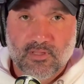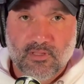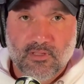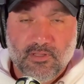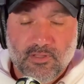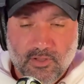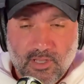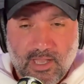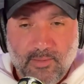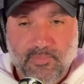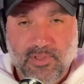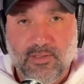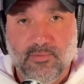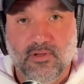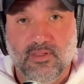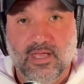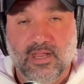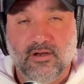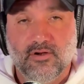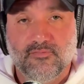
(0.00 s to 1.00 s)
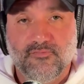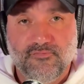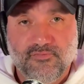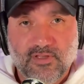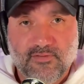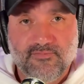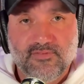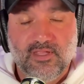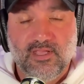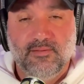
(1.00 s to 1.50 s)
You got people that are
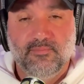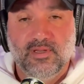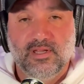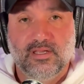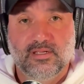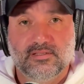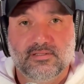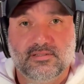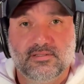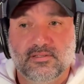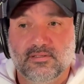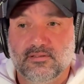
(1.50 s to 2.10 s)
15 minutes